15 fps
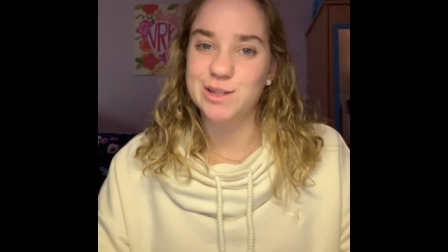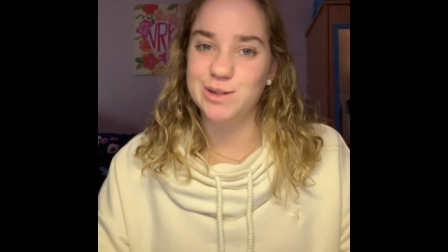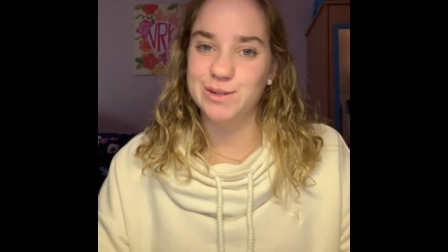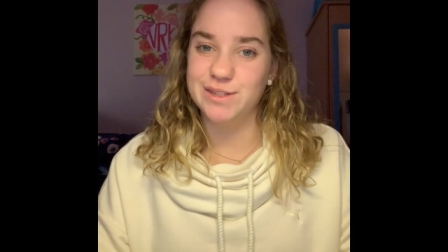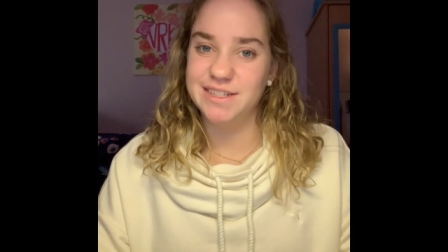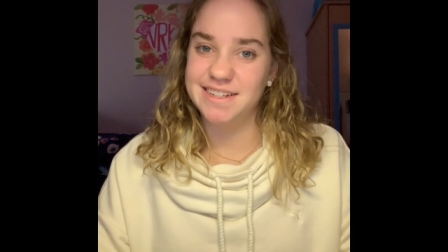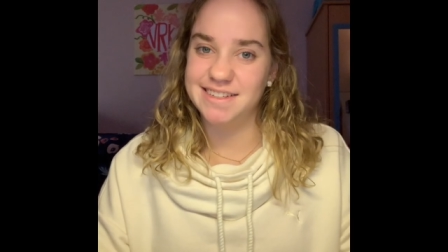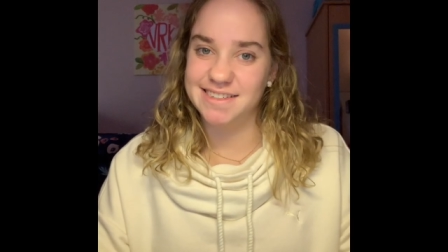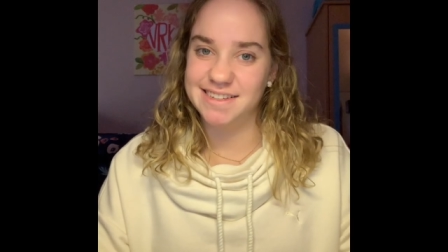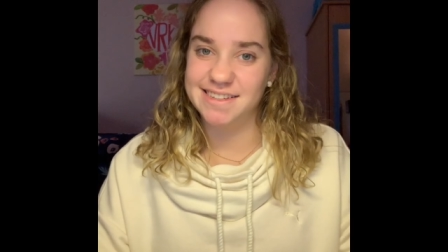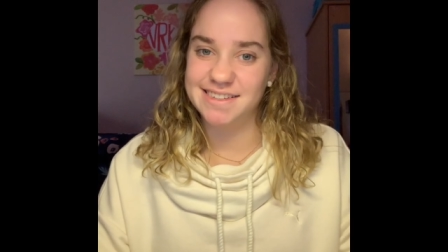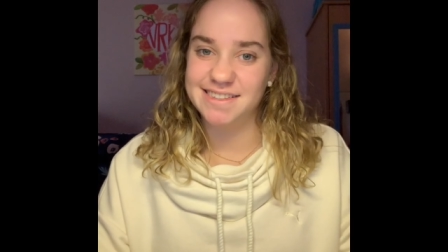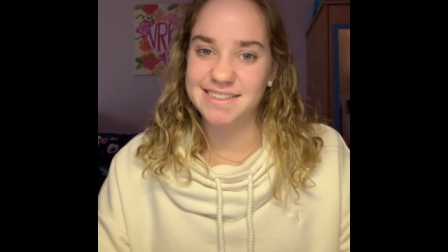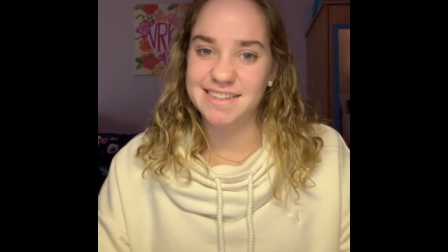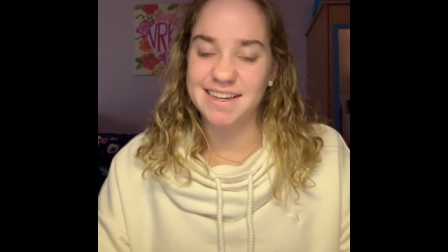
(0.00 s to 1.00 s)
through
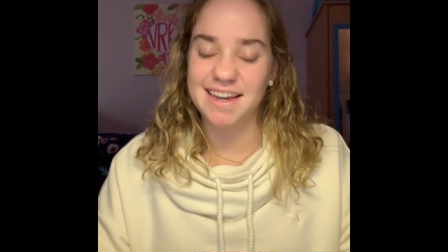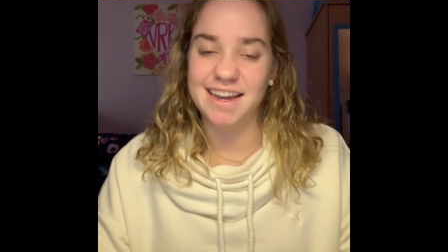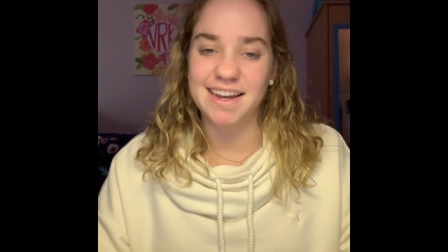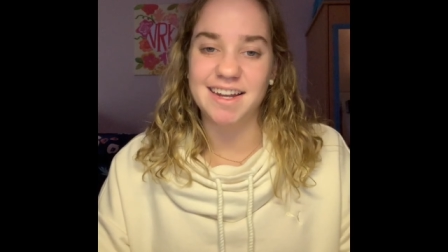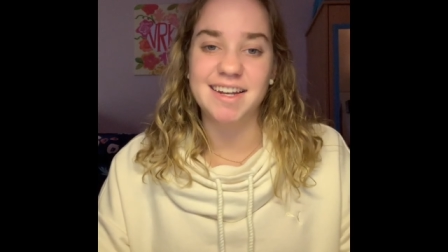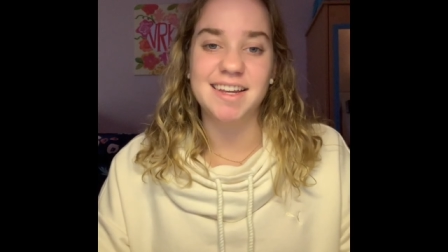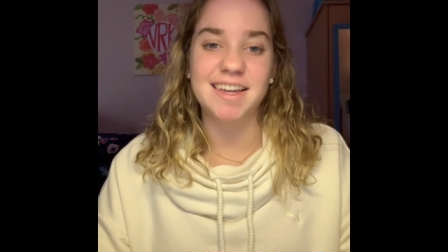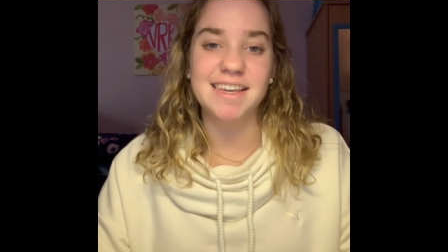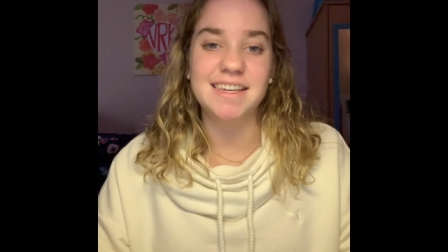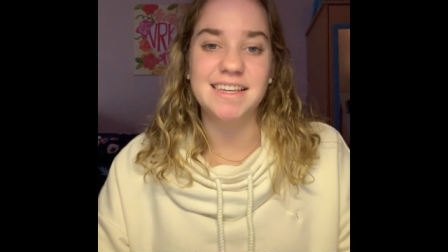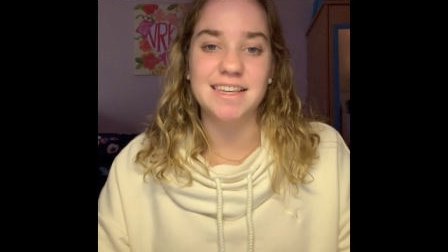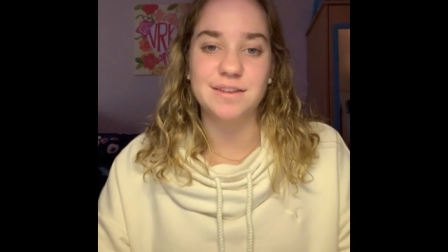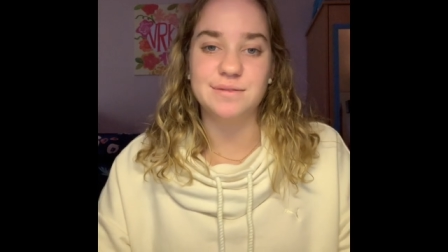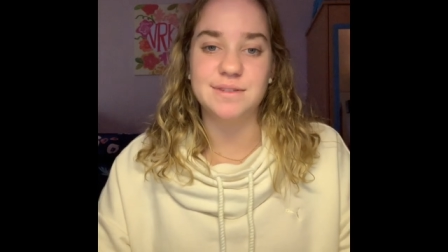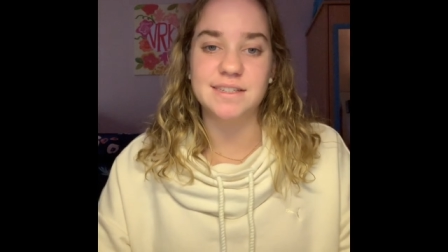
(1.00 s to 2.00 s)
Jesus, and He
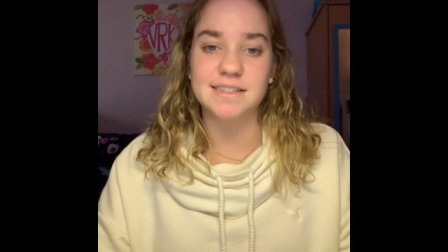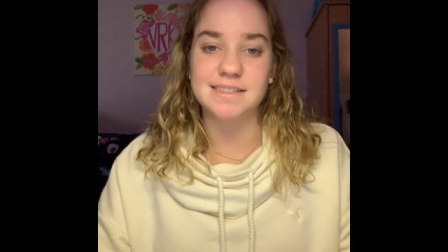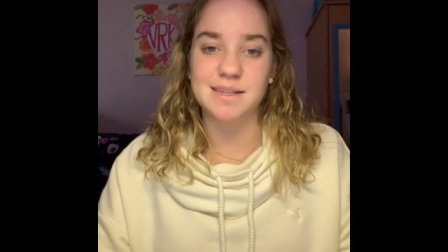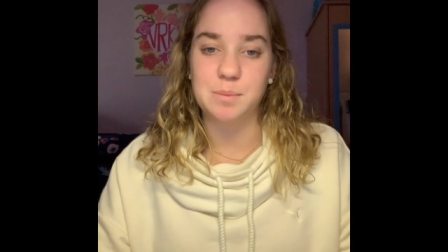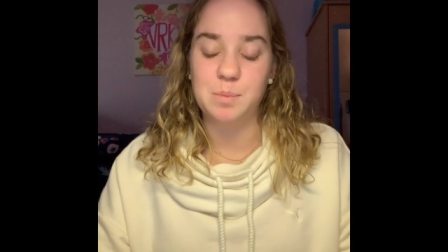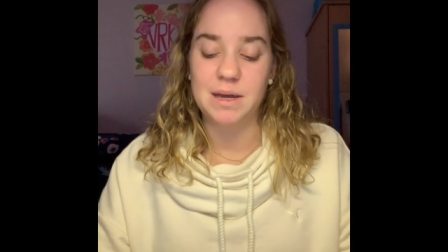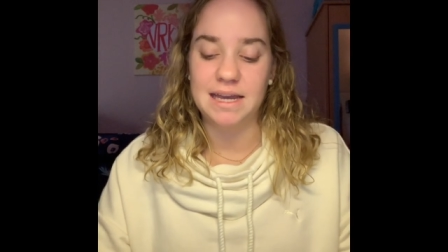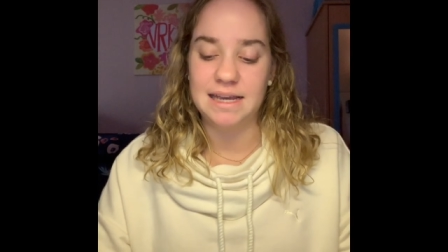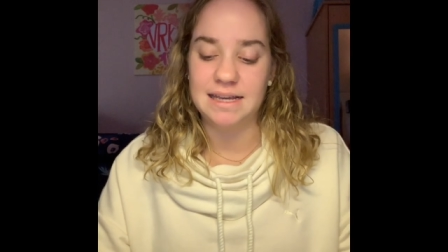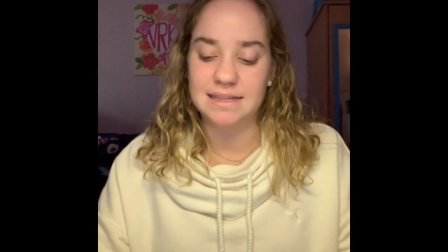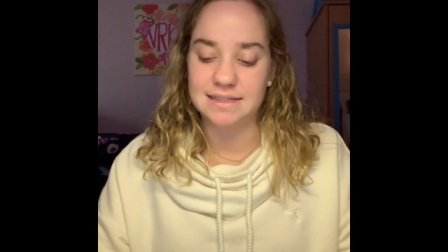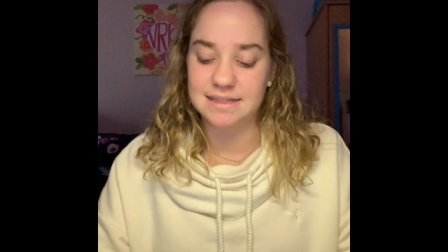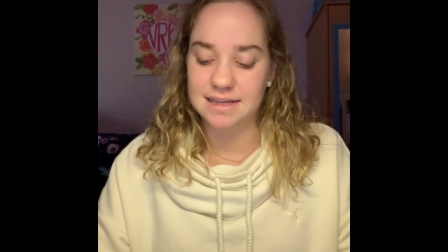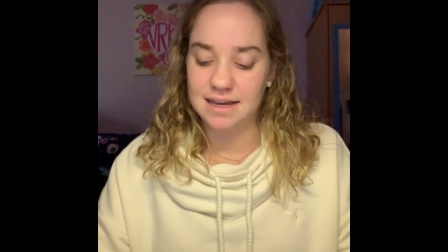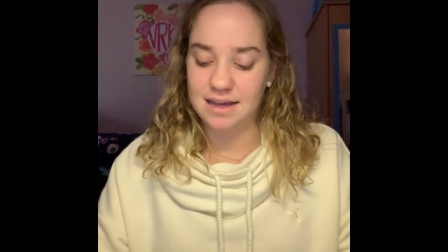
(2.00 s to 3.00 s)
gives us a
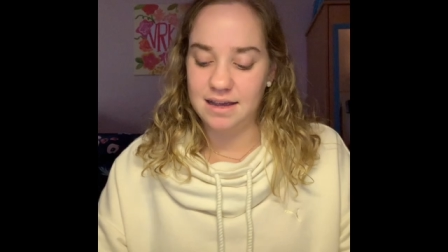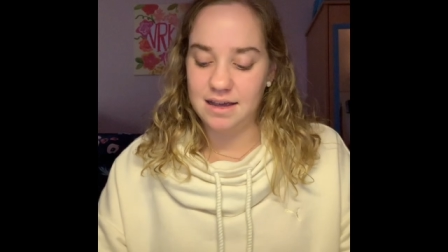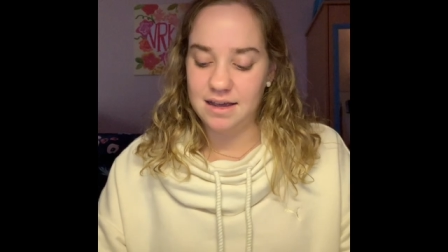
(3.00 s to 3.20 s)
peace